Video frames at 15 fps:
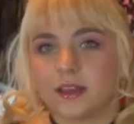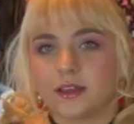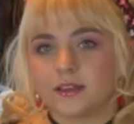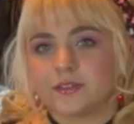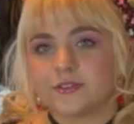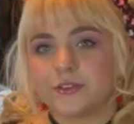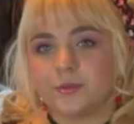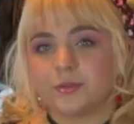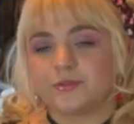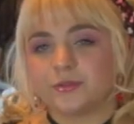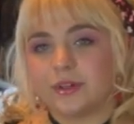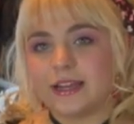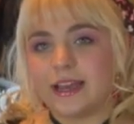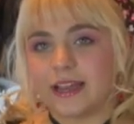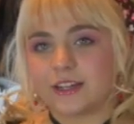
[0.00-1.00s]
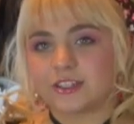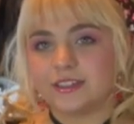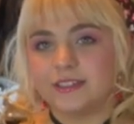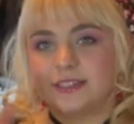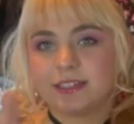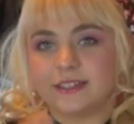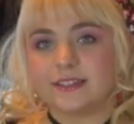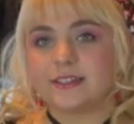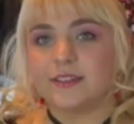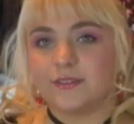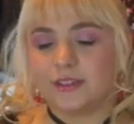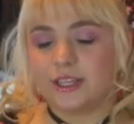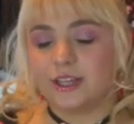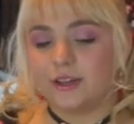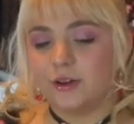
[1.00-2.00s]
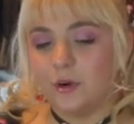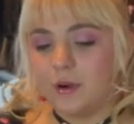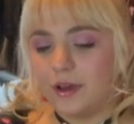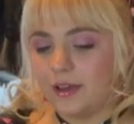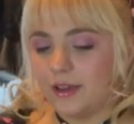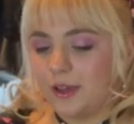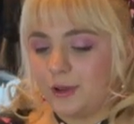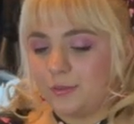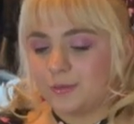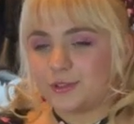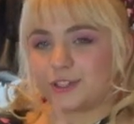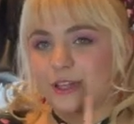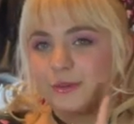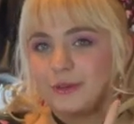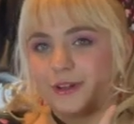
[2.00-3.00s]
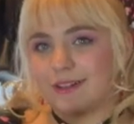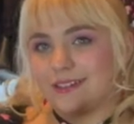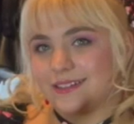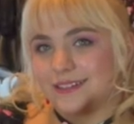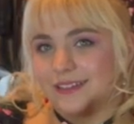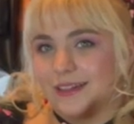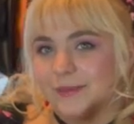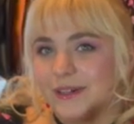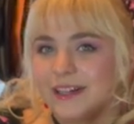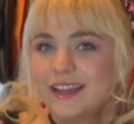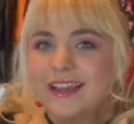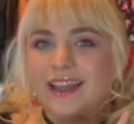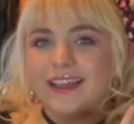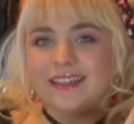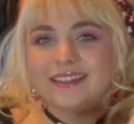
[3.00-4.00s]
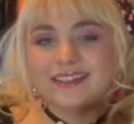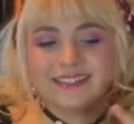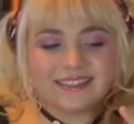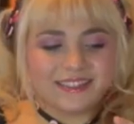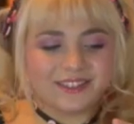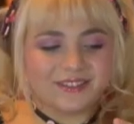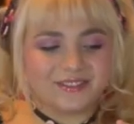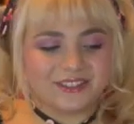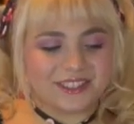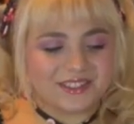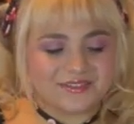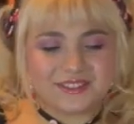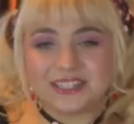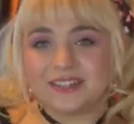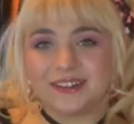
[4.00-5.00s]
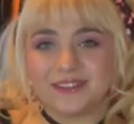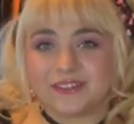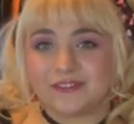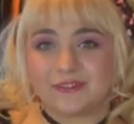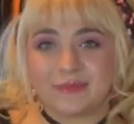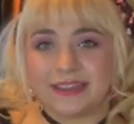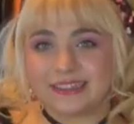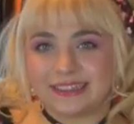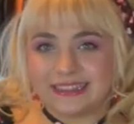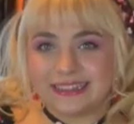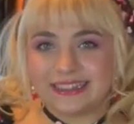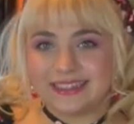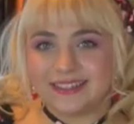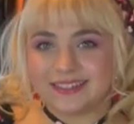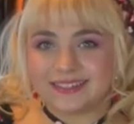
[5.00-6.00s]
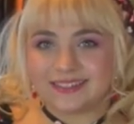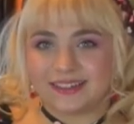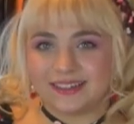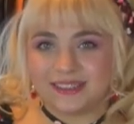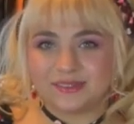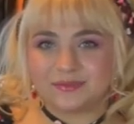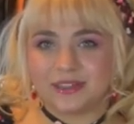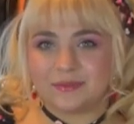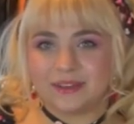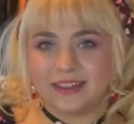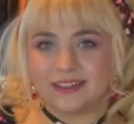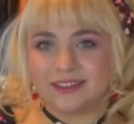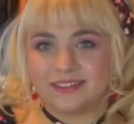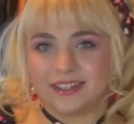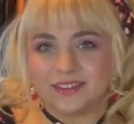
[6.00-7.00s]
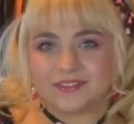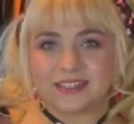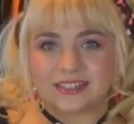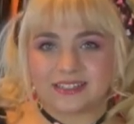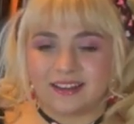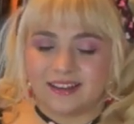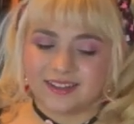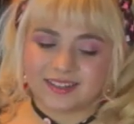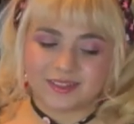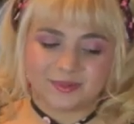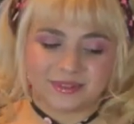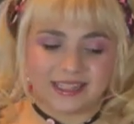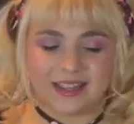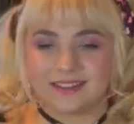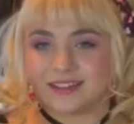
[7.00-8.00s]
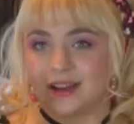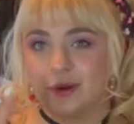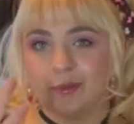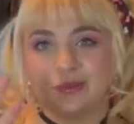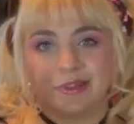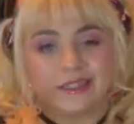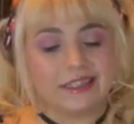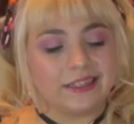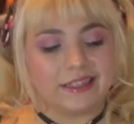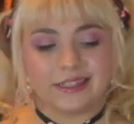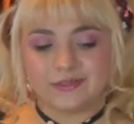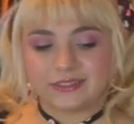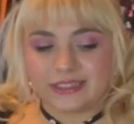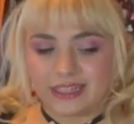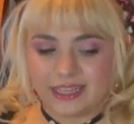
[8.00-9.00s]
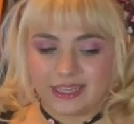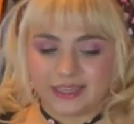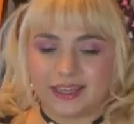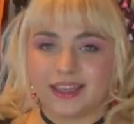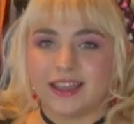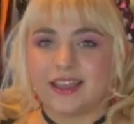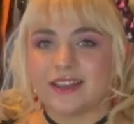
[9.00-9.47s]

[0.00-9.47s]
So before I actually get into the video, I'm just gonna put out a disclaimer. This is the first video I've ever made like this. I make a lot of TikToks, but that's a completely different thing.